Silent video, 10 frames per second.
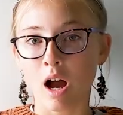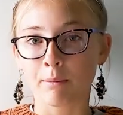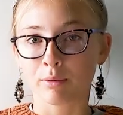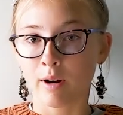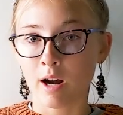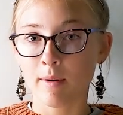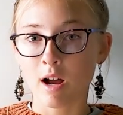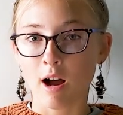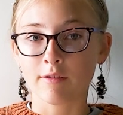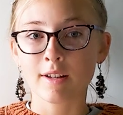A prayer we
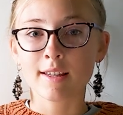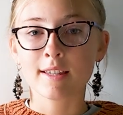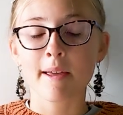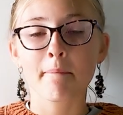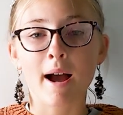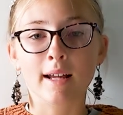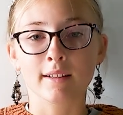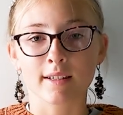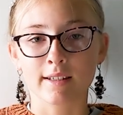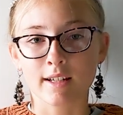often say
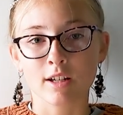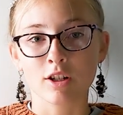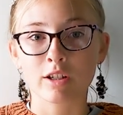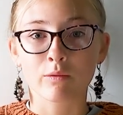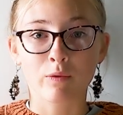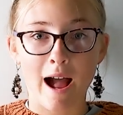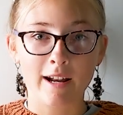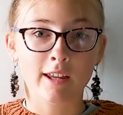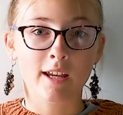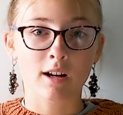mindlessly, just
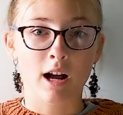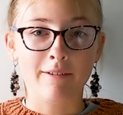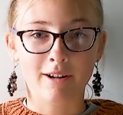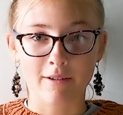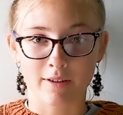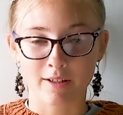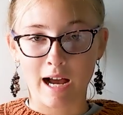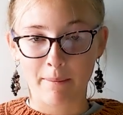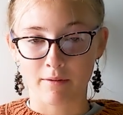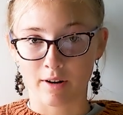rattling it off off the
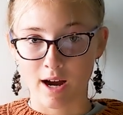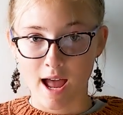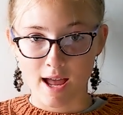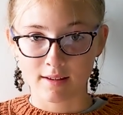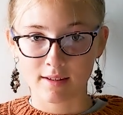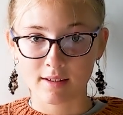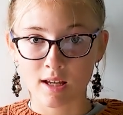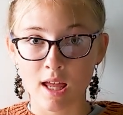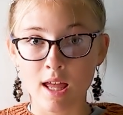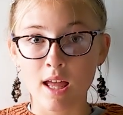top of our heads.
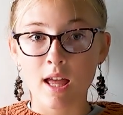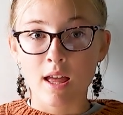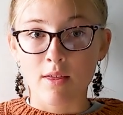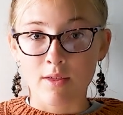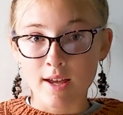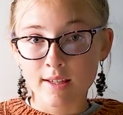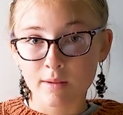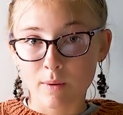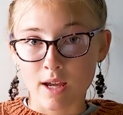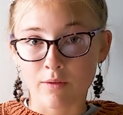
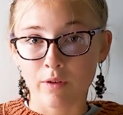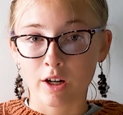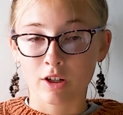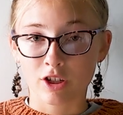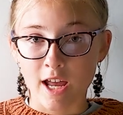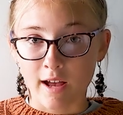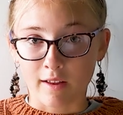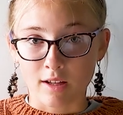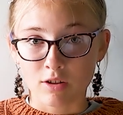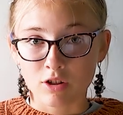This week for your
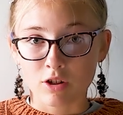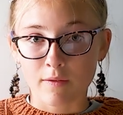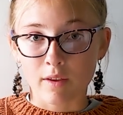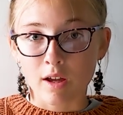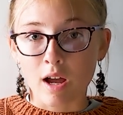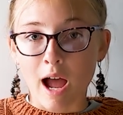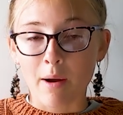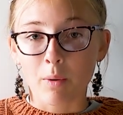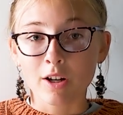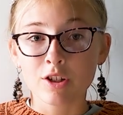challenge, I
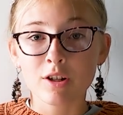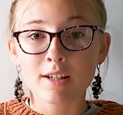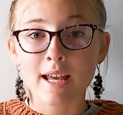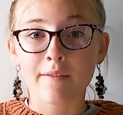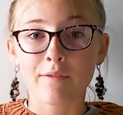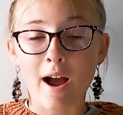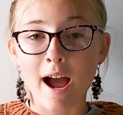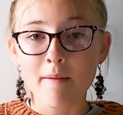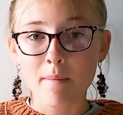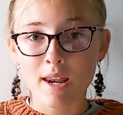want you to take
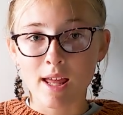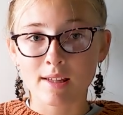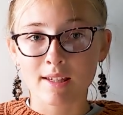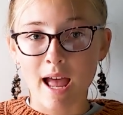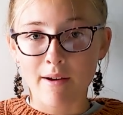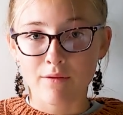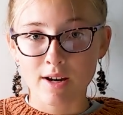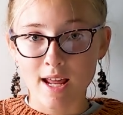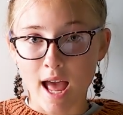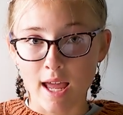five minutes
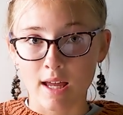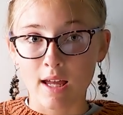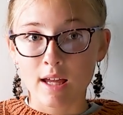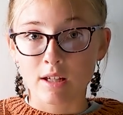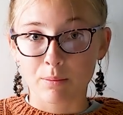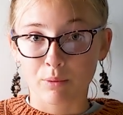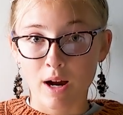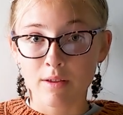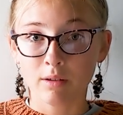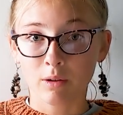every day to
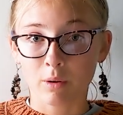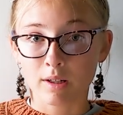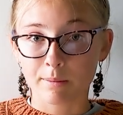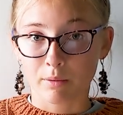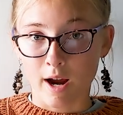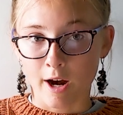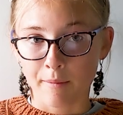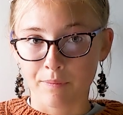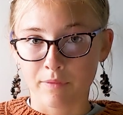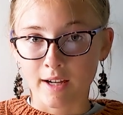pray the Lord's Prayer